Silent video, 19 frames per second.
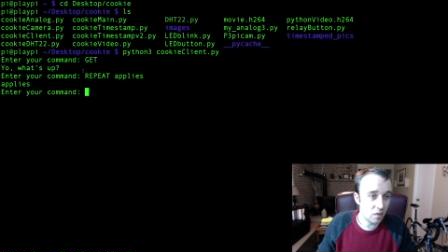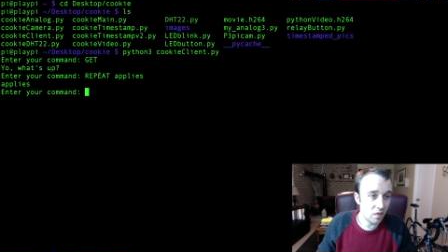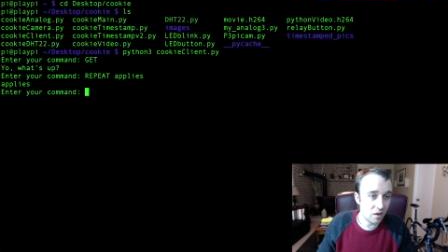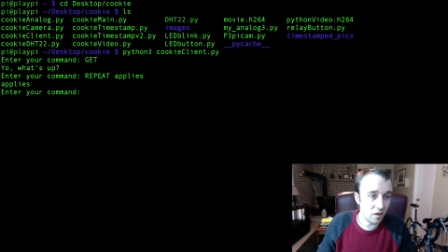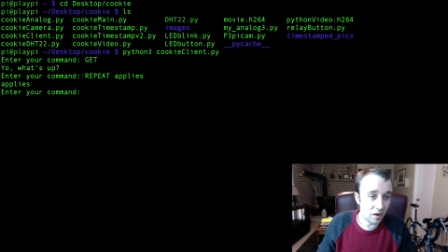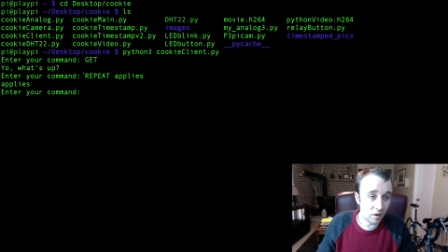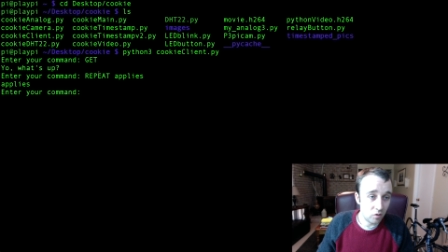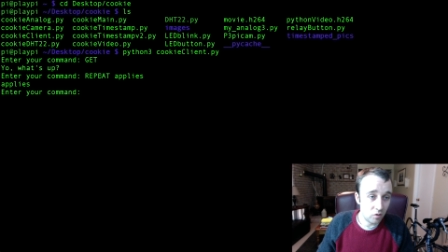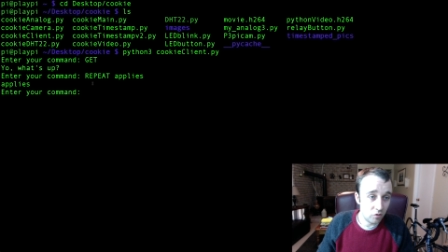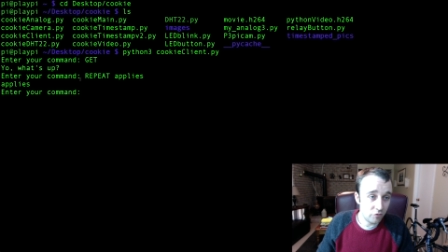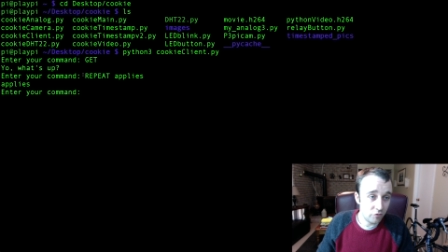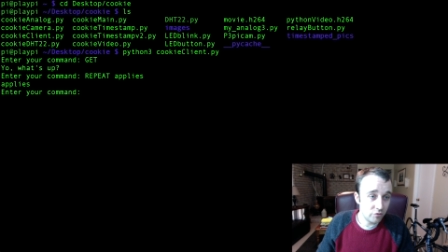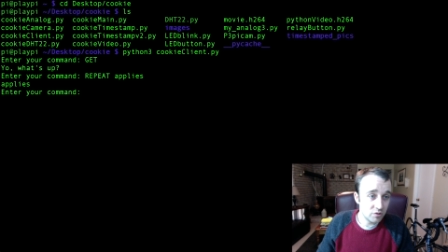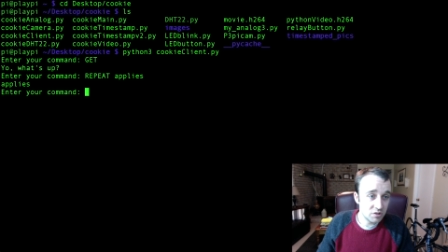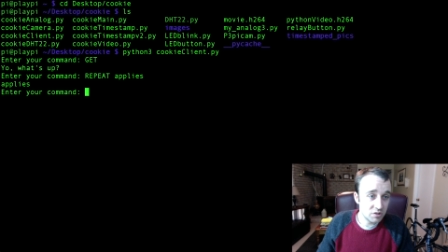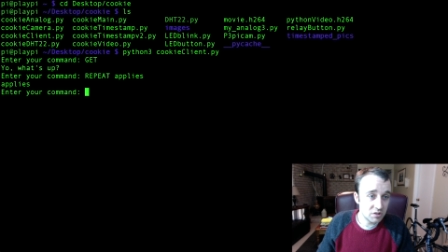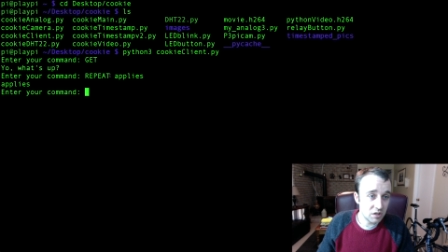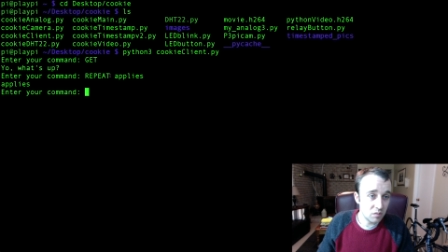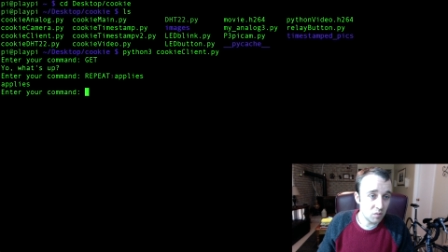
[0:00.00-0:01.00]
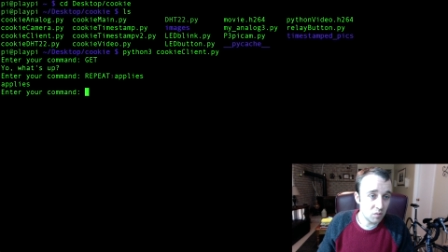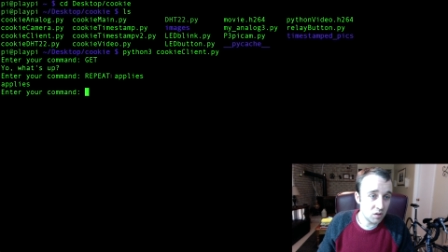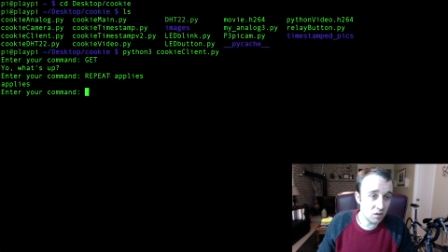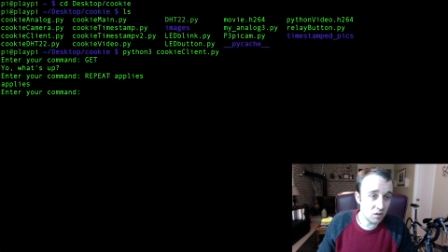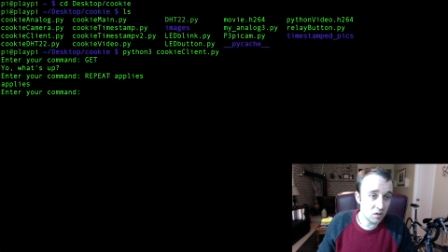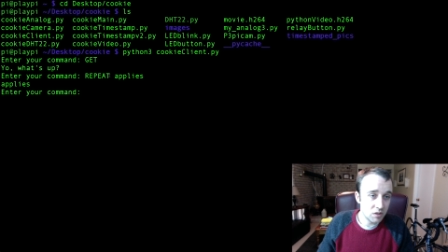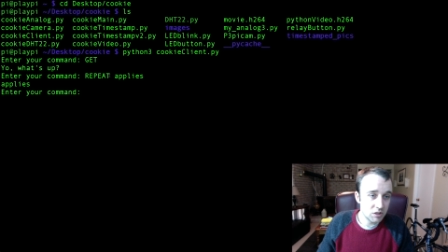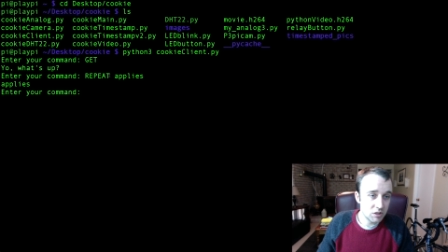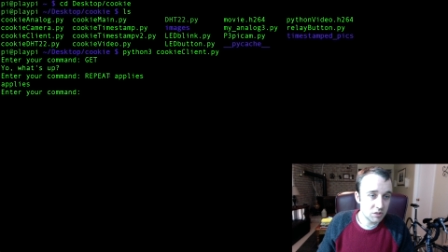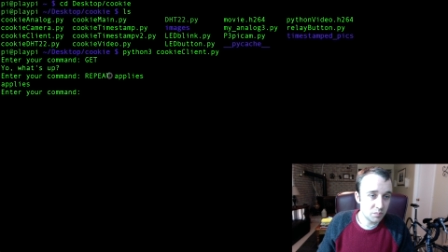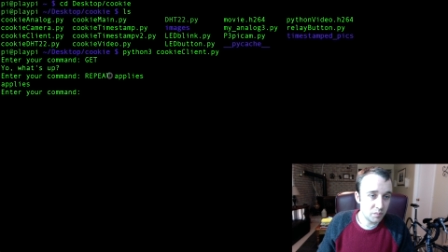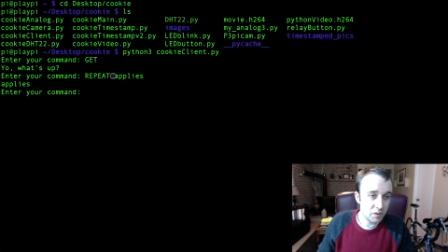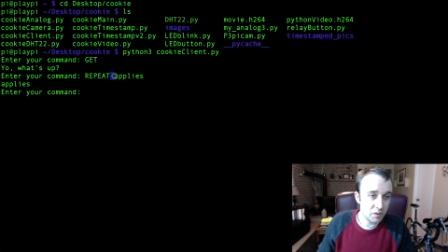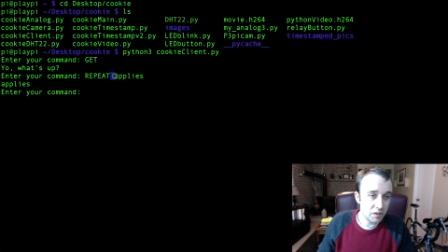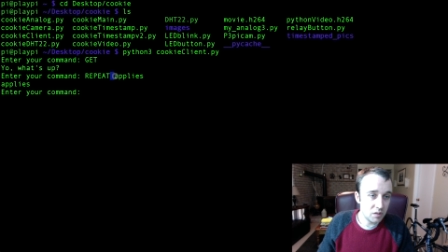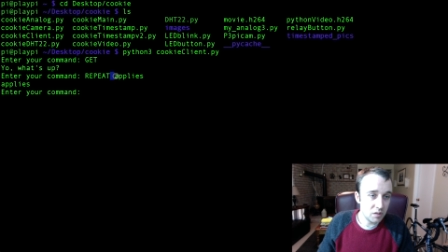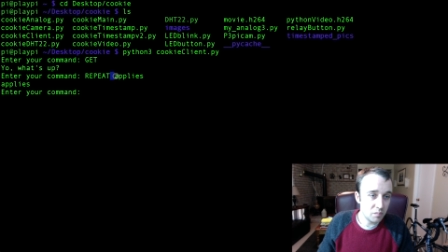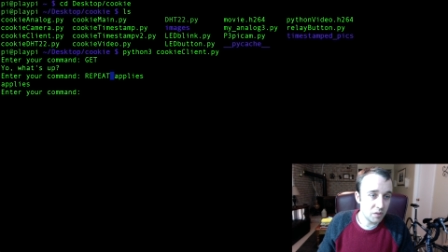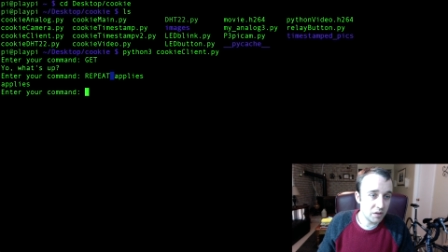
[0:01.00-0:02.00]
our first segment, split
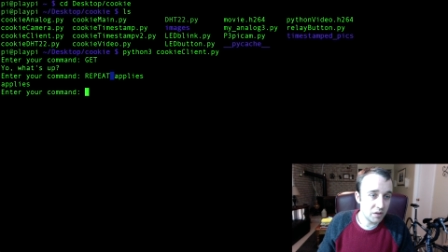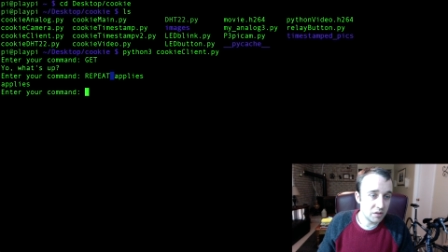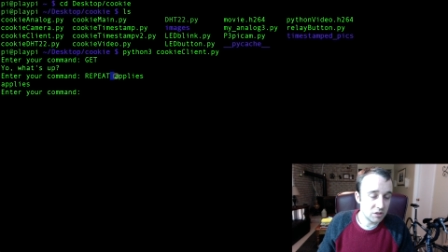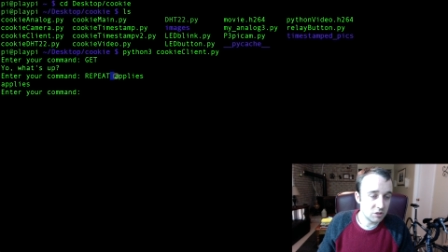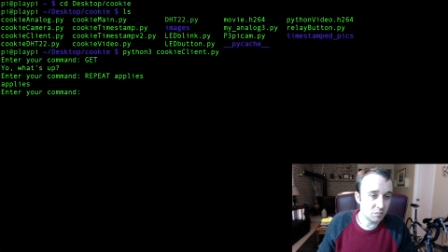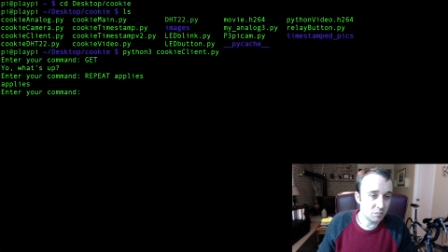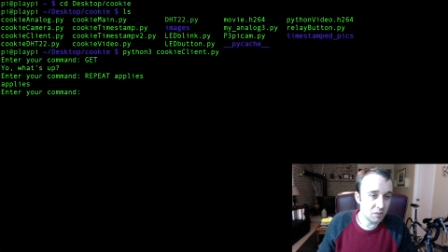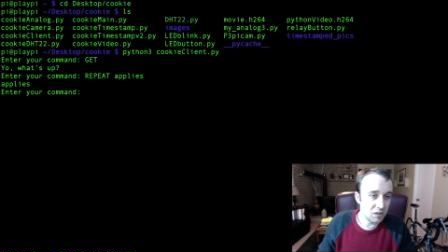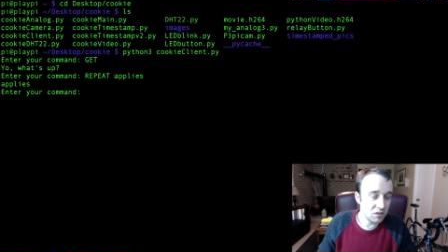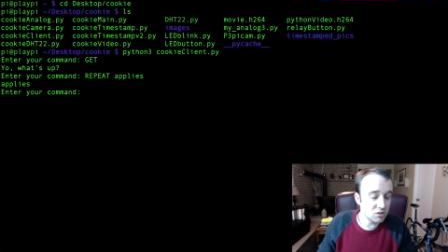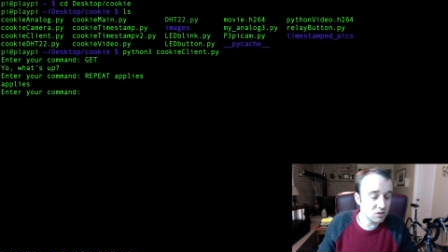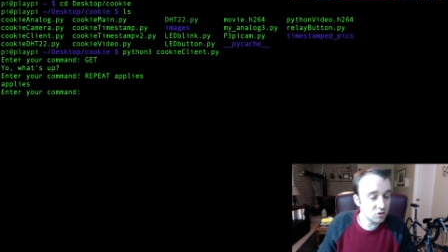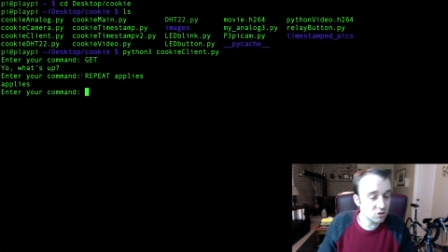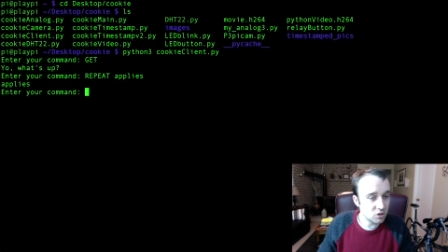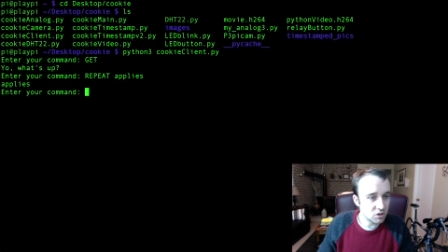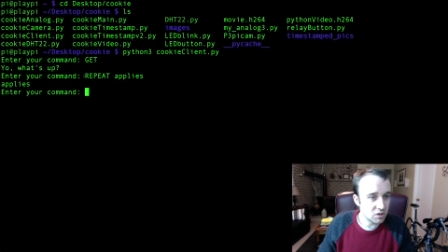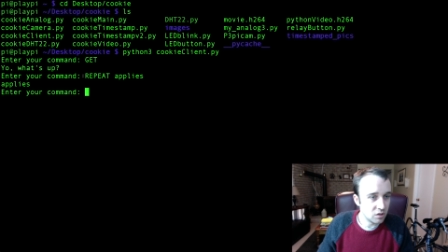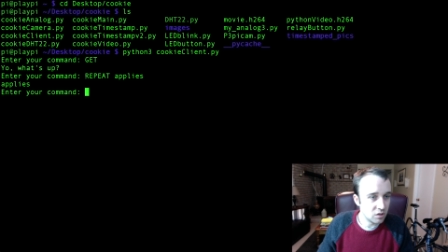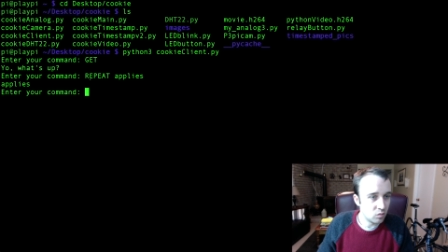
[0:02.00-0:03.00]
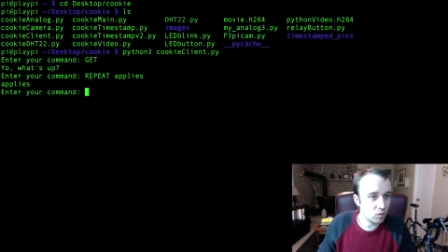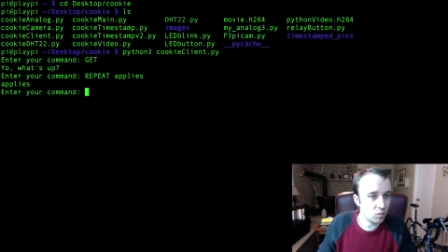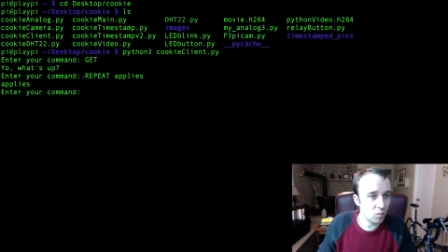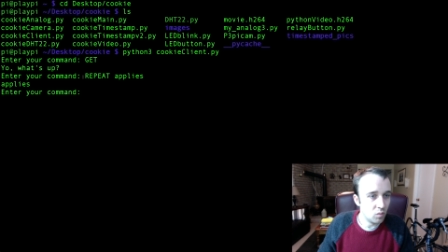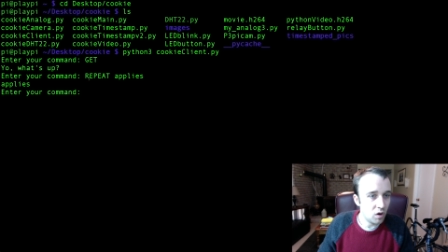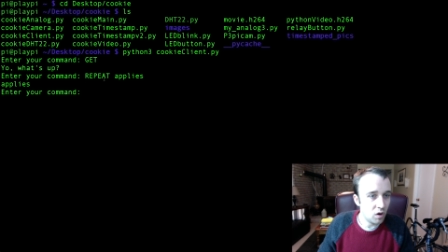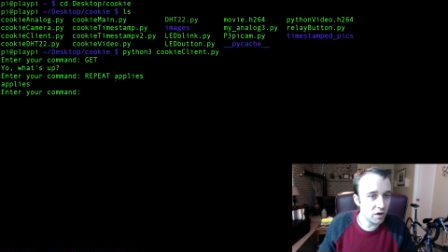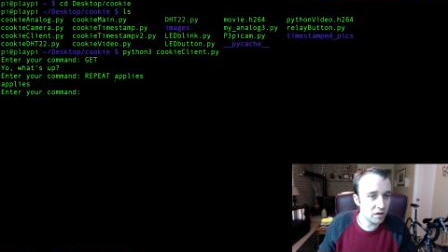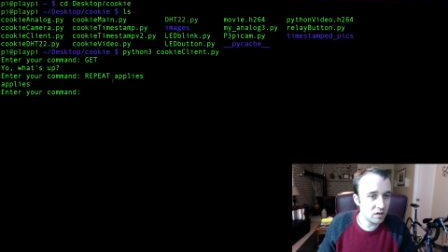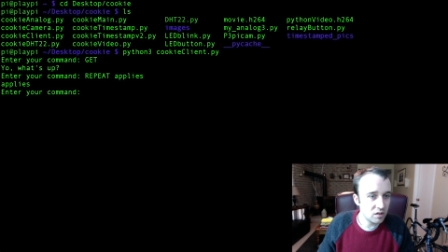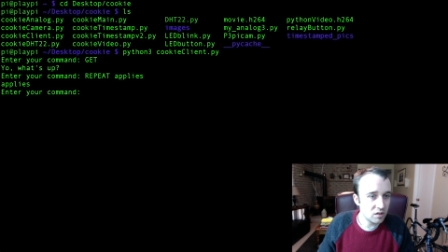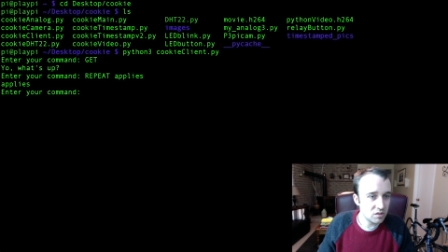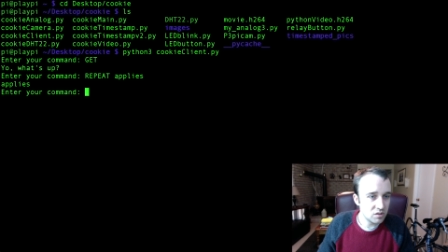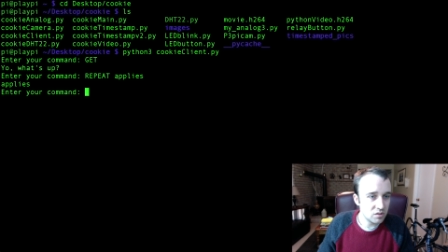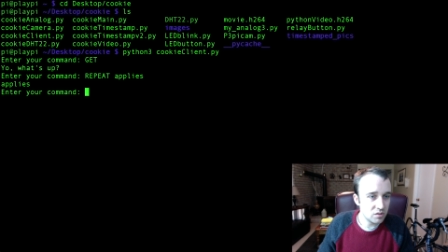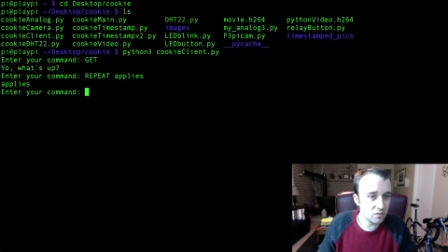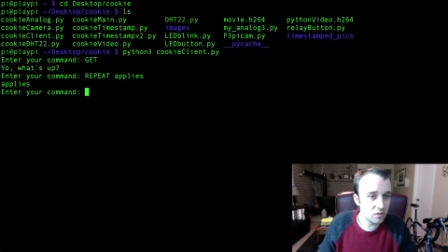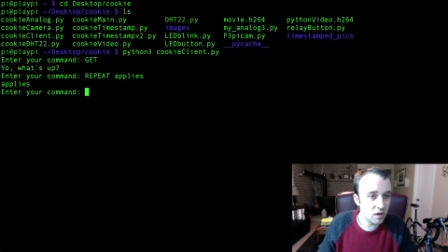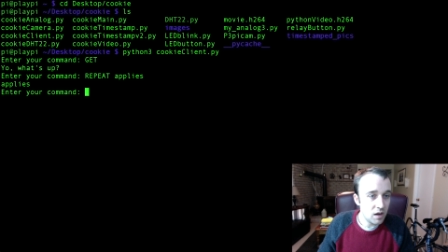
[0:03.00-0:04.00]
it by the space just like we wanted it
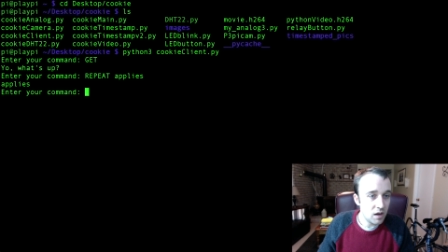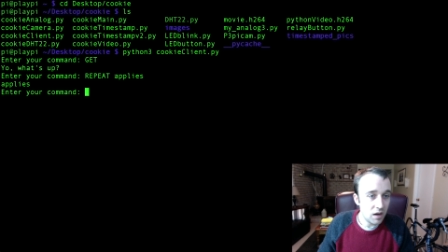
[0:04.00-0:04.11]
to,